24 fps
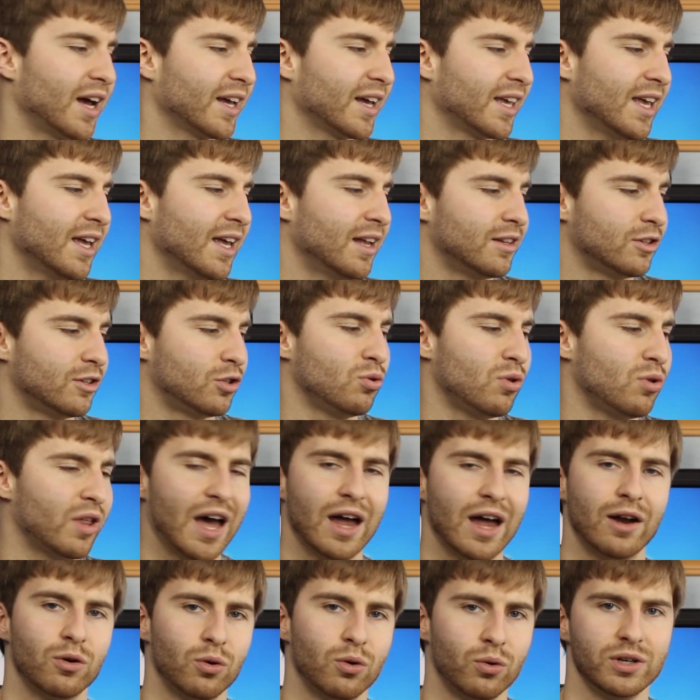I can't do
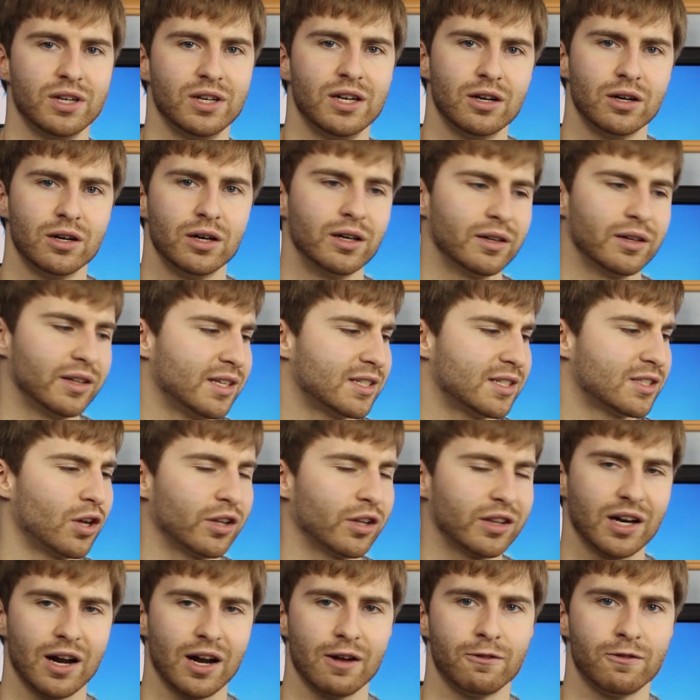that on here, or at least
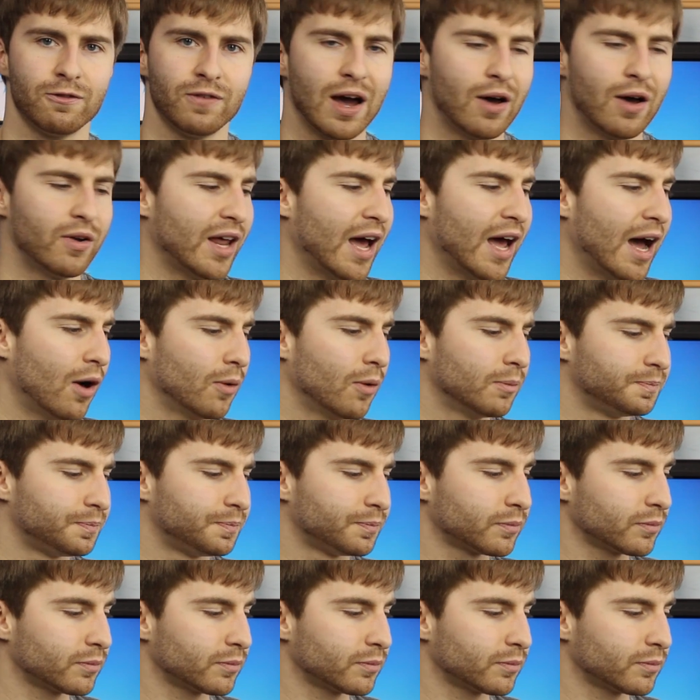not that I've found out.